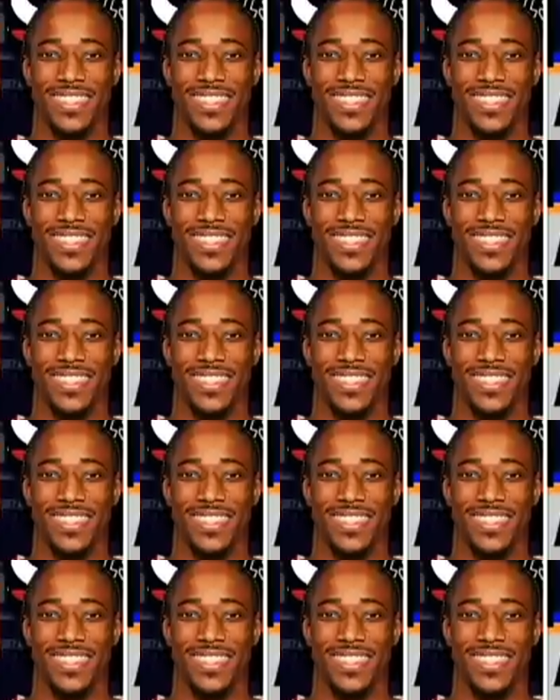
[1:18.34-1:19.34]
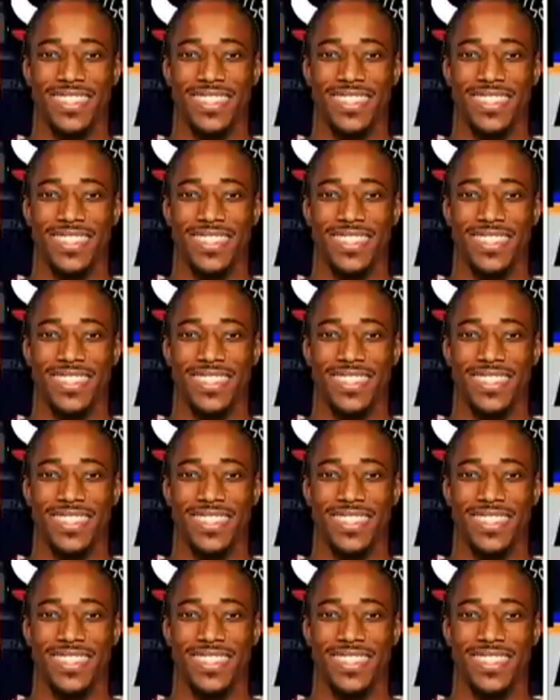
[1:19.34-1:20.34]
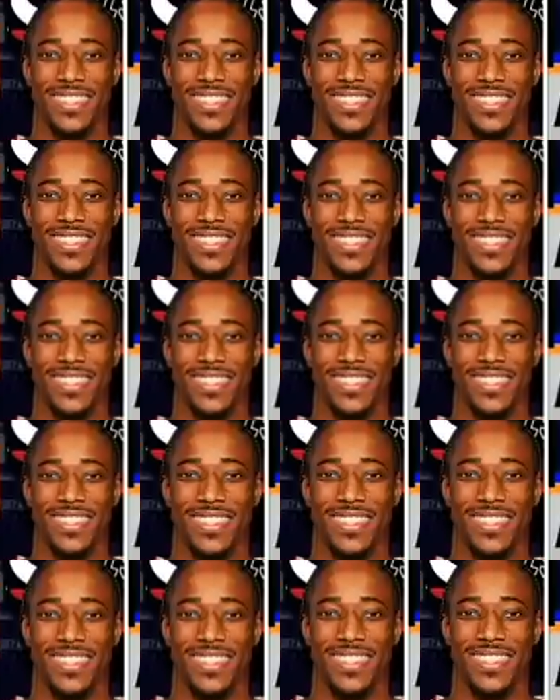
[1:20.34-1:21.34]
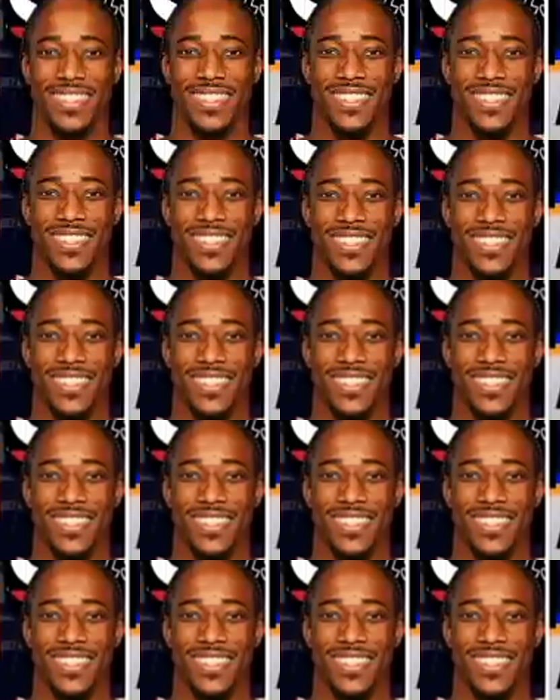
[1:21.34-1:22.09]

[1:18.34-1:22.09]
No words are spoken by the person on screen.